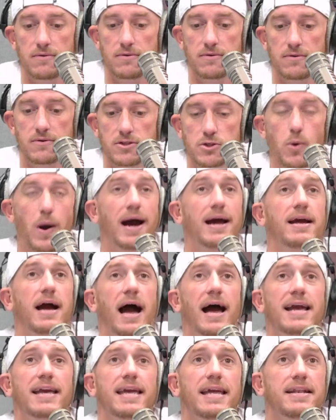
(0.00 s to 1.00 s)
So
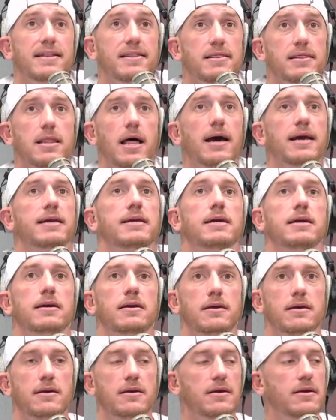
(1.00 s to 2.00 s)
I, I can like
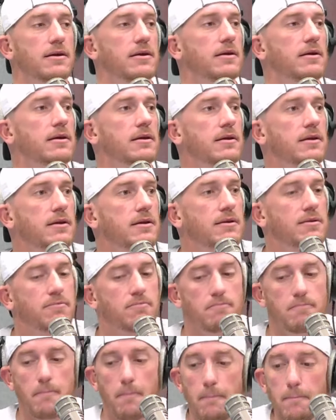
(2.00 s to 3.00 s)

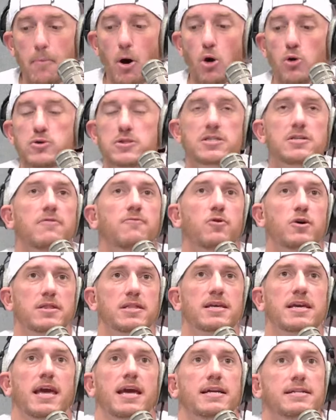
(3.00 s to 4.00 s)
most of what
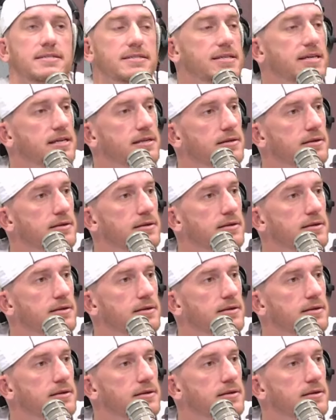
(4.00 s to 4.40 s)
the Canes did.